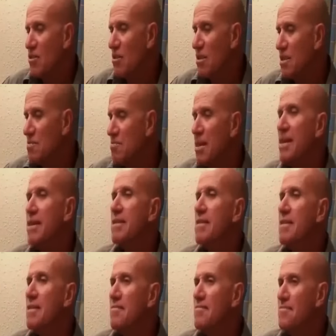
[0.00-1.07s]
I call it
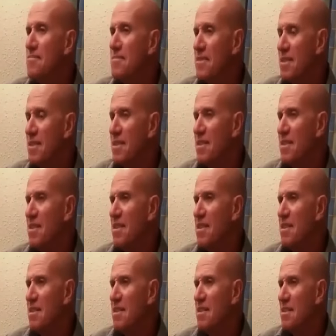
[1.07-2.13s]
my. Uh,
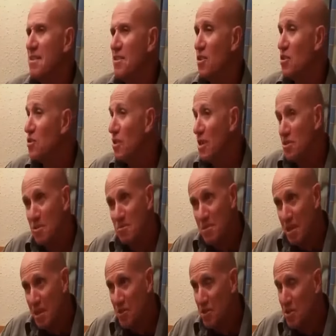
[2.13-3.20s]
uh although I
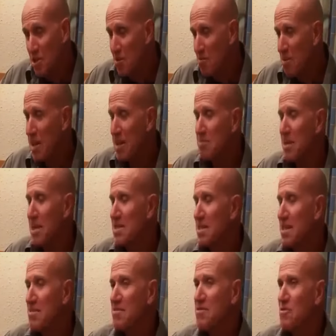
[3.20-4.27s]
don't, I don't compare
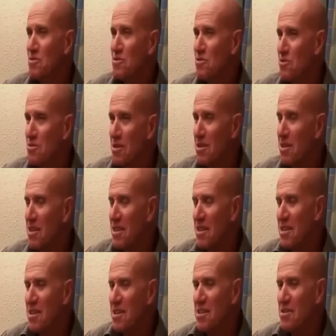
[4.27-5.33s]
myself to to uh,
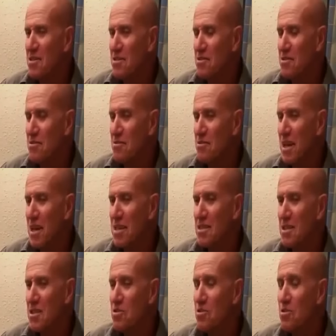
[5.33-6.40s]
to
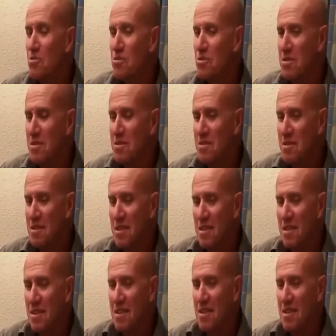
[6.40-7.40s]
Isaac Newton.